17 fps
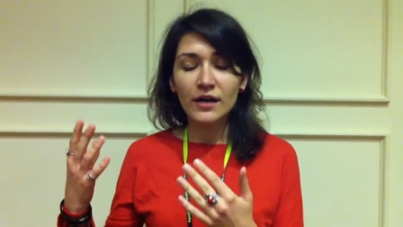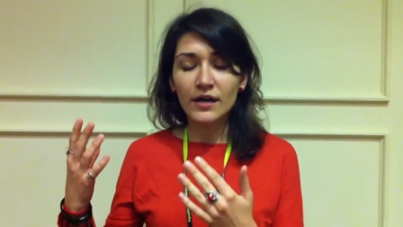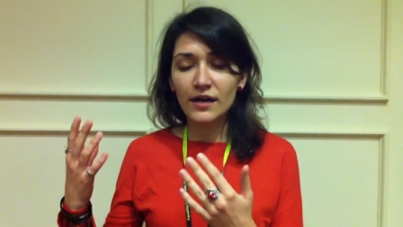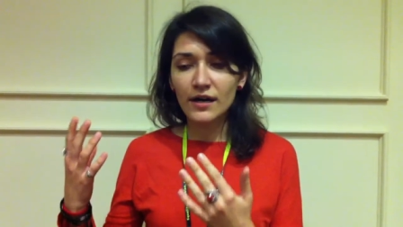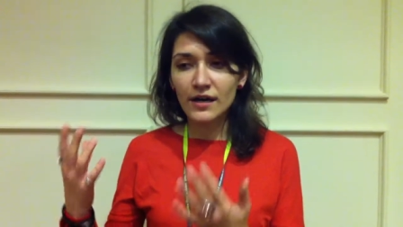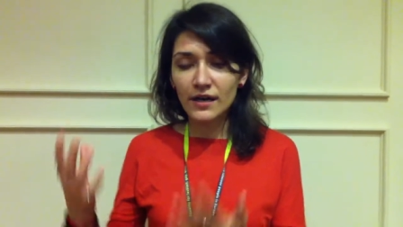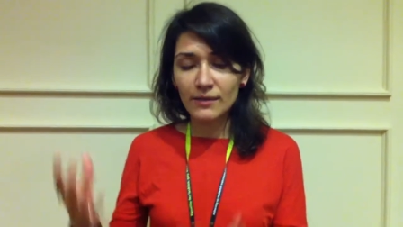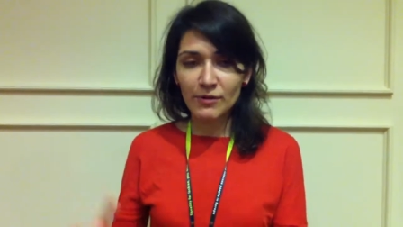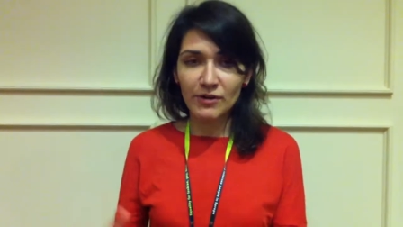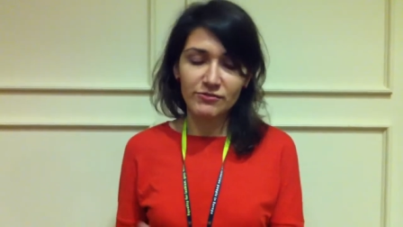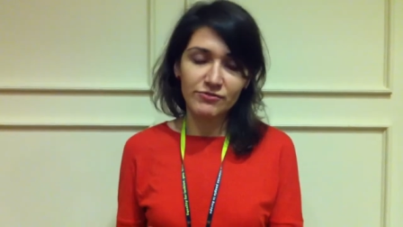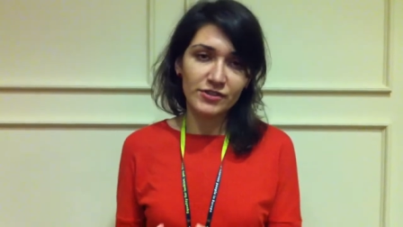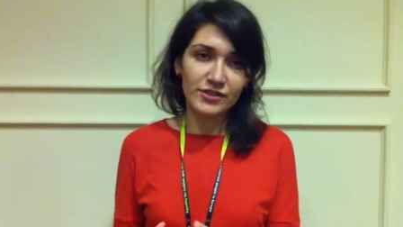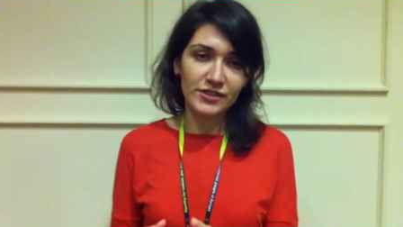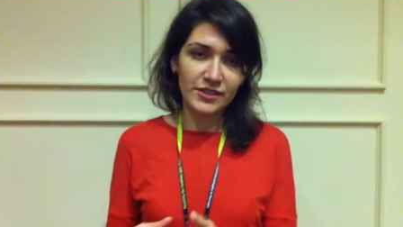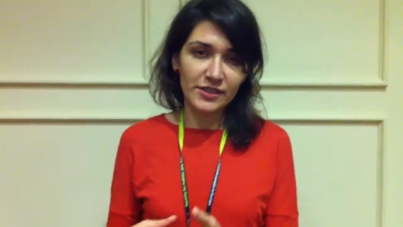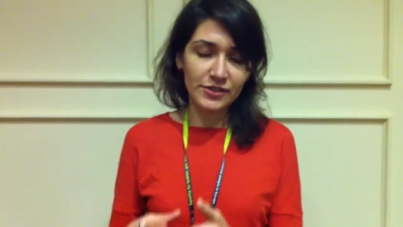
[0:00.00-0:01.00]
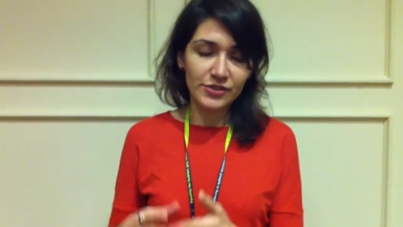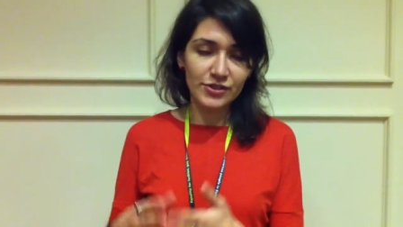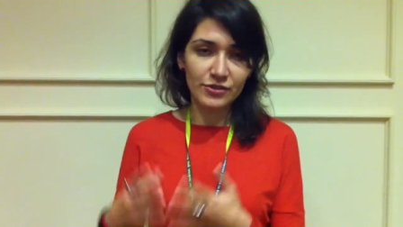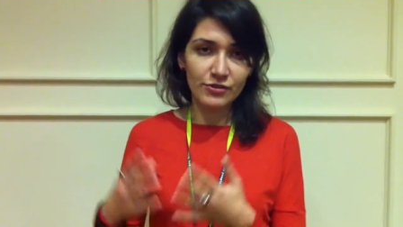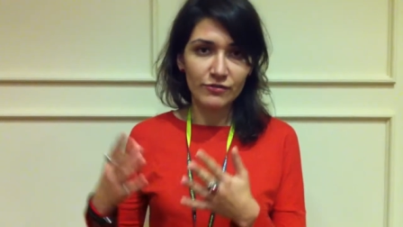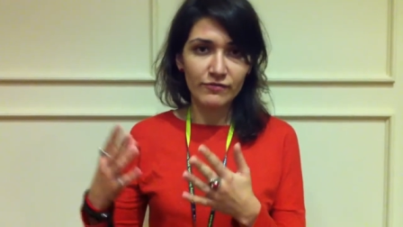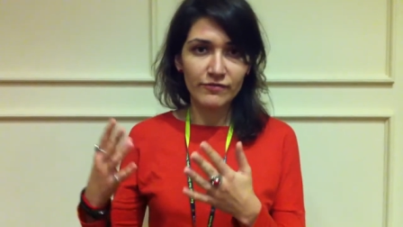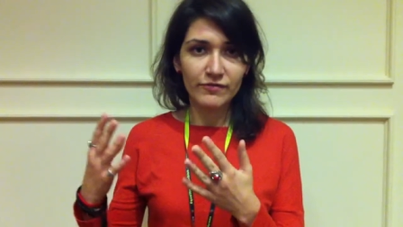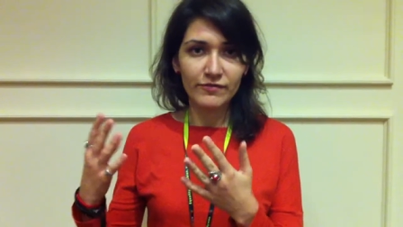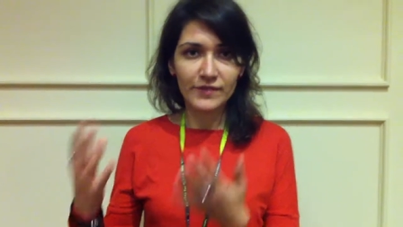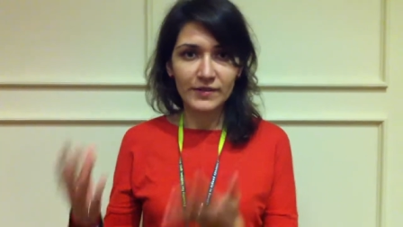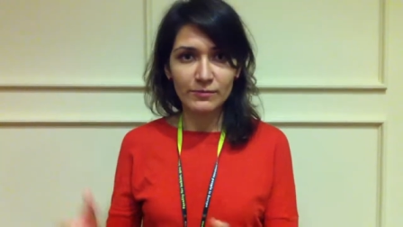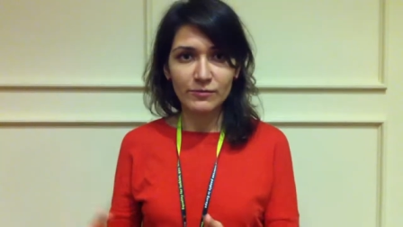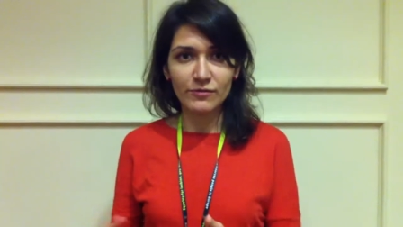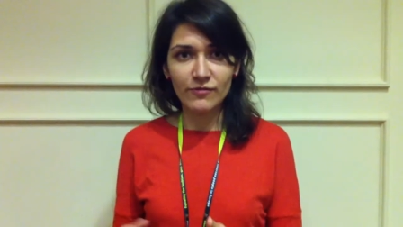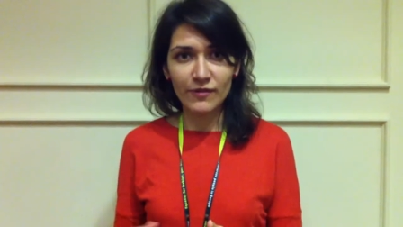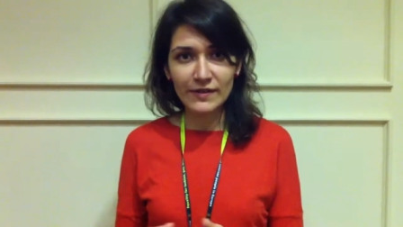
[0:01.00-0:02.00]
uh, about restriction of
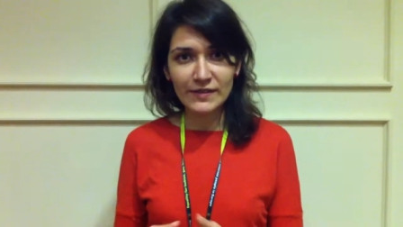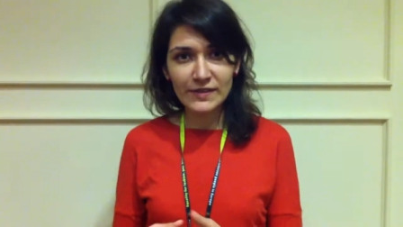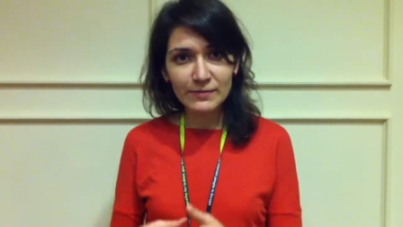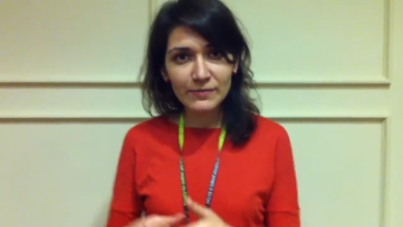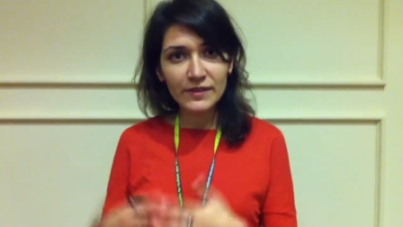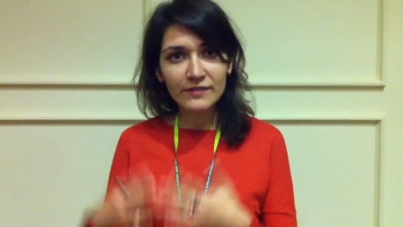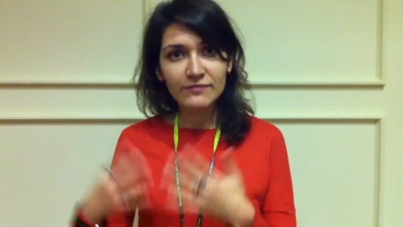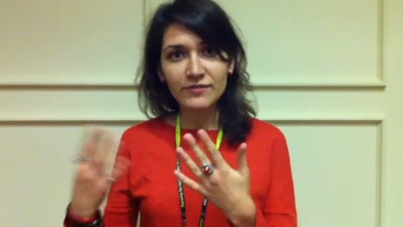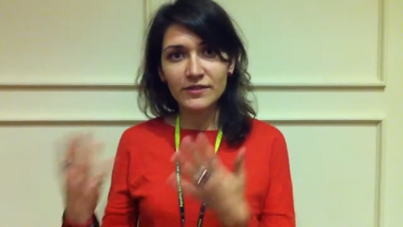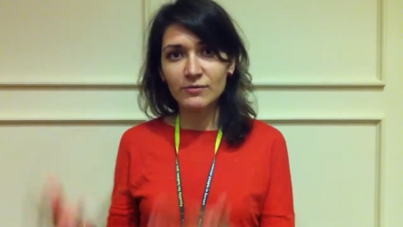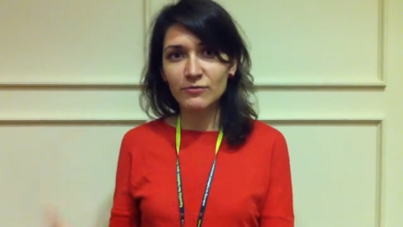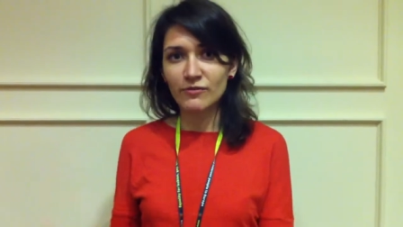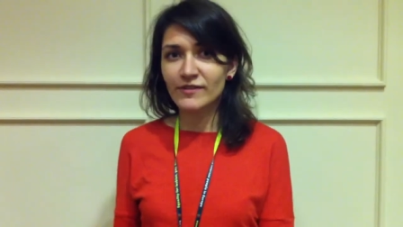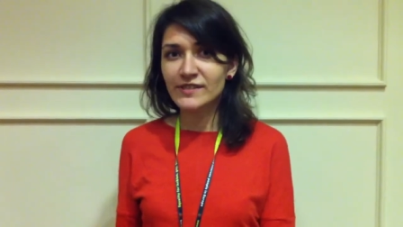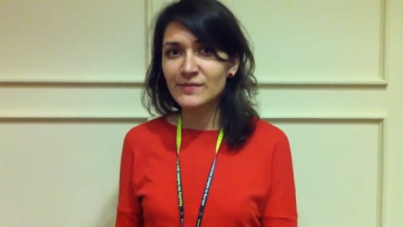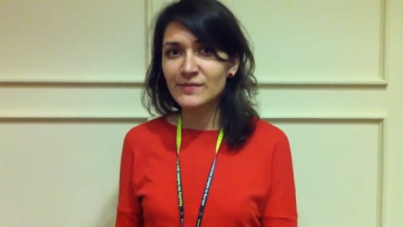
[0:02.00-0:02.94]
freedom of assembly, freedom of